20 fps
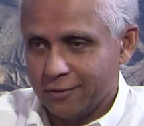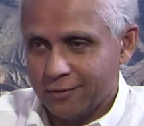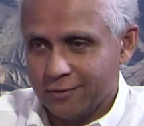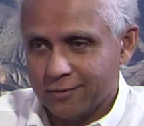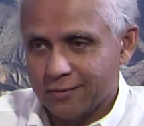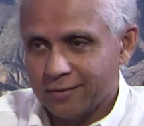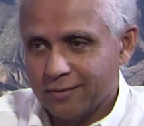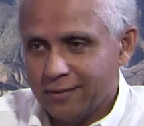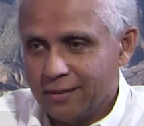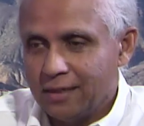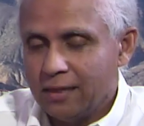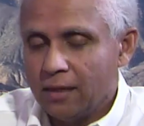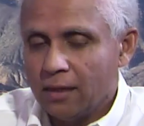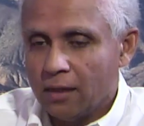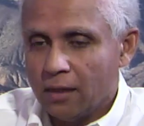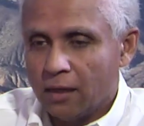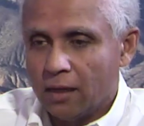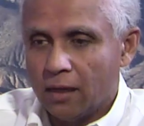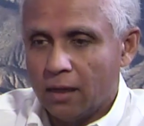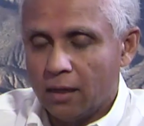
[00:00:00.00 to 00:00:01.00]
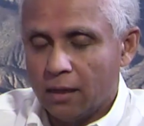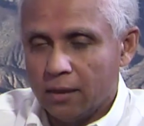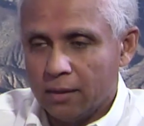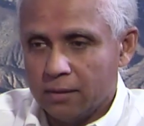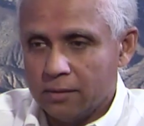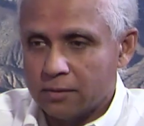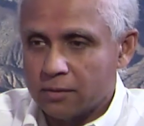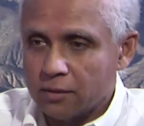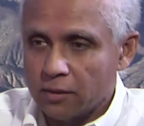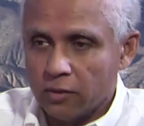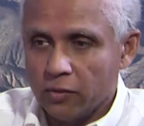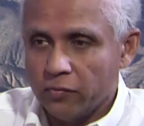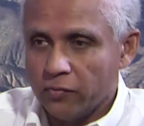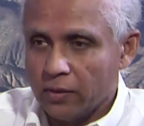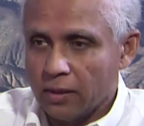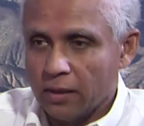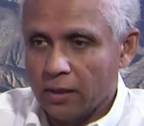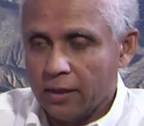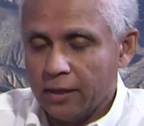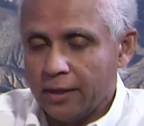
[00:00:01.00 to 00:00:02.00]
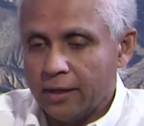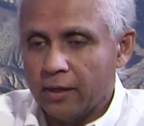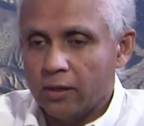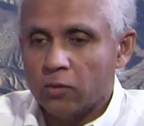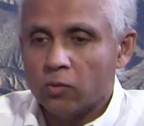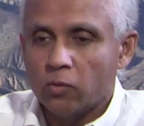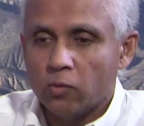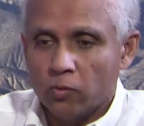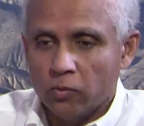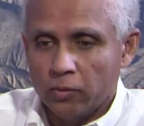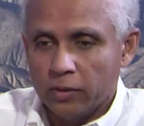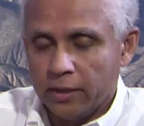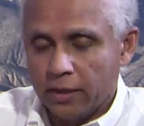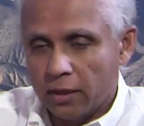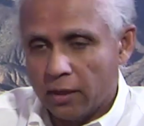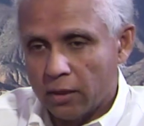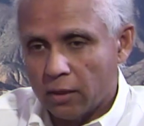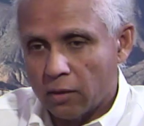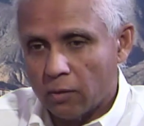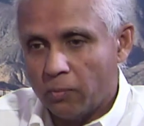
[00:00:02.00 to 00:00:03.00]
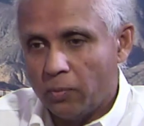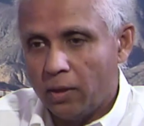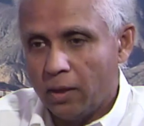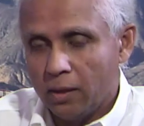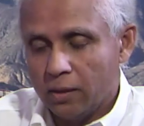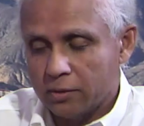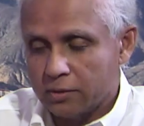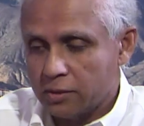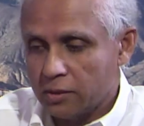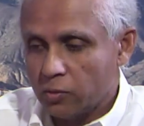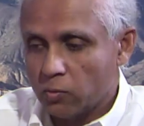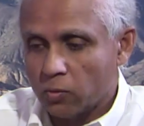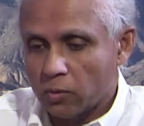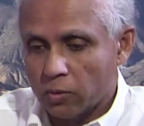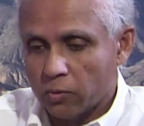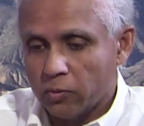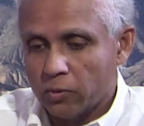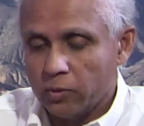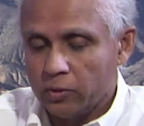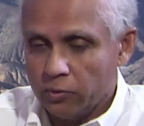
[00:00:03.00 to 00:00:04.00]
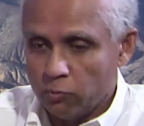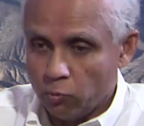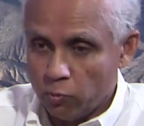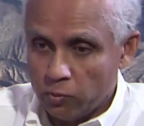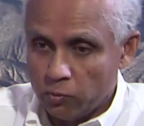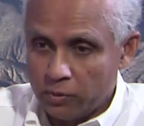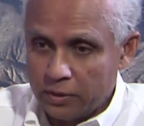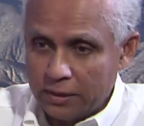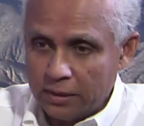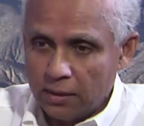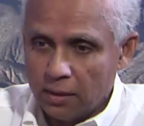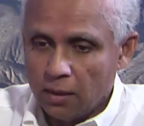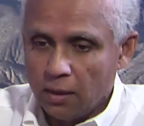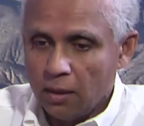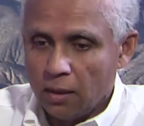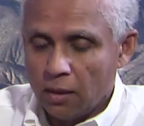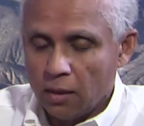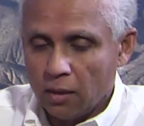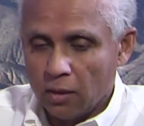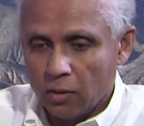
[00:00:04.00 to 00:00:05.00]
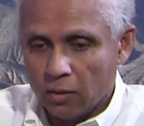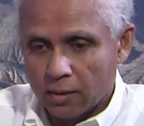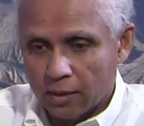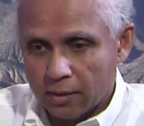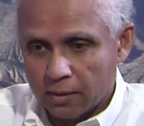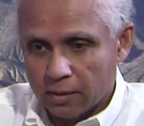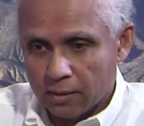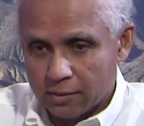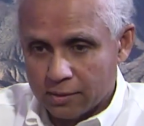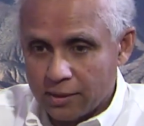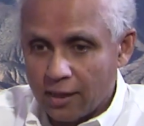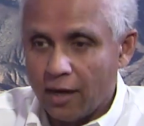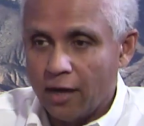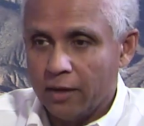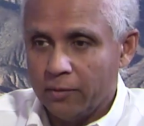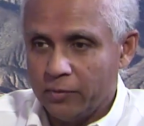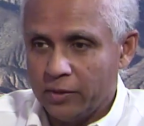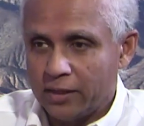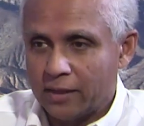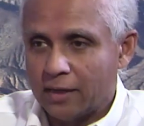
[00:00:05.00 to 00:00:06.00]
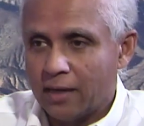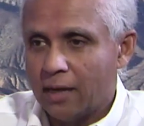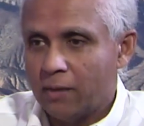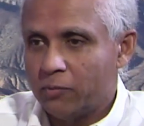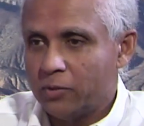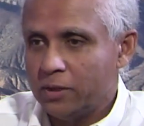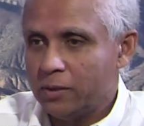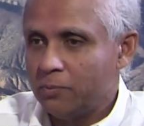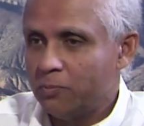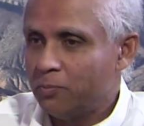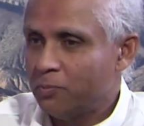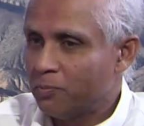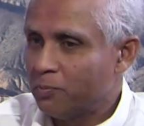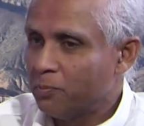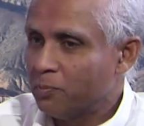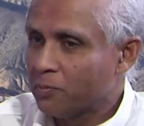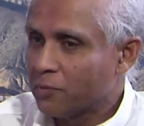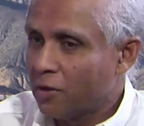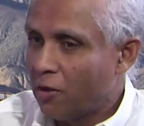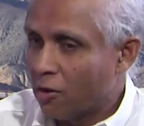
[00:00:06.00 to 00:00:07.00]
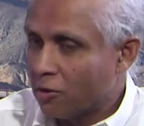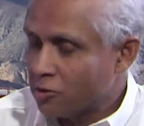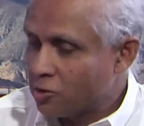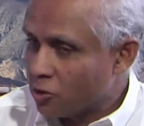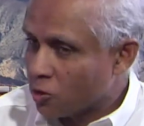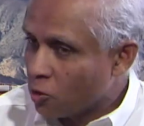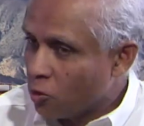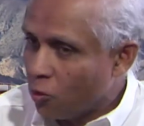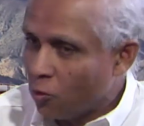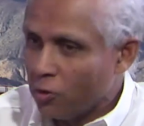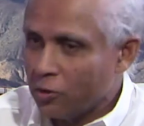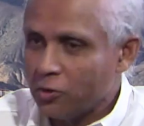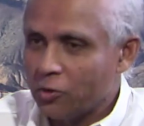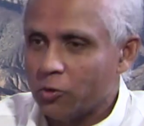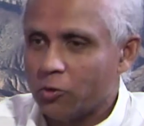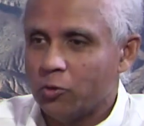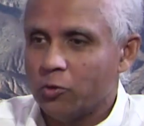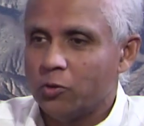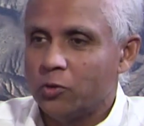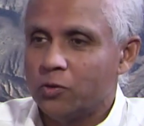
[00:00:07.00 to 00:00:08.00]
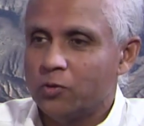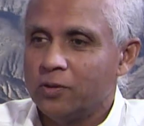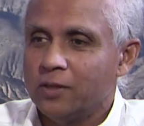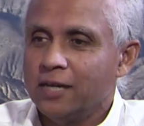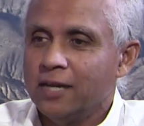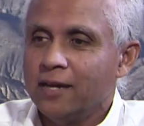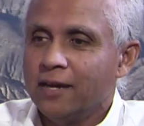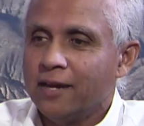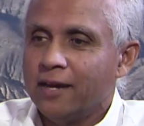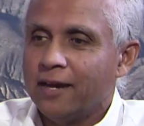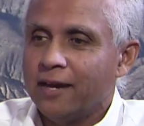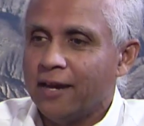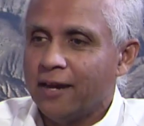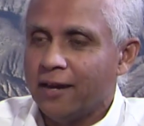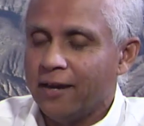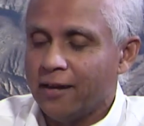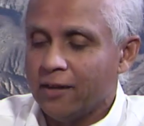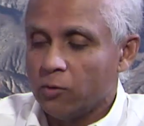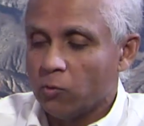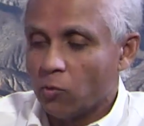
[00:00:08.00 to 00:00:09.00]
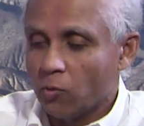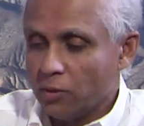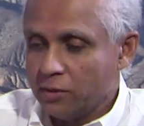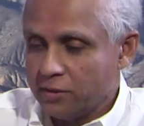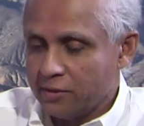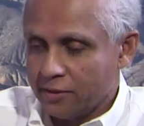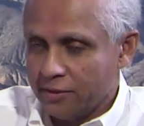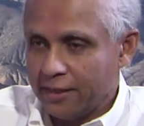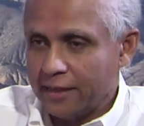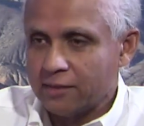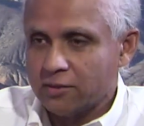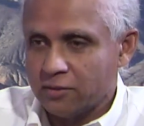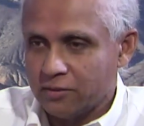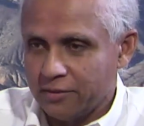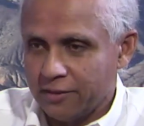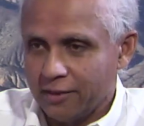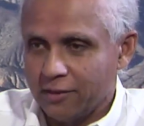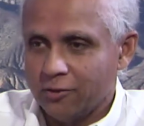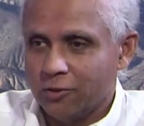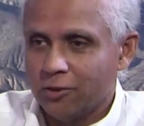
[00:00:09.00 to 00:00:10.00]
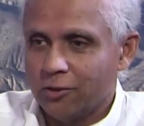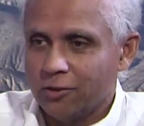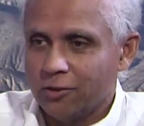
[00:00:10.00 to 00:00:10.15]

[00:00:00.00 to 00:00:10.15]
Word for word: Mm-hmm. Uh, in city of L A, we had our policy where we, we would look at the timing, how many cars are going through, and where's the next signal.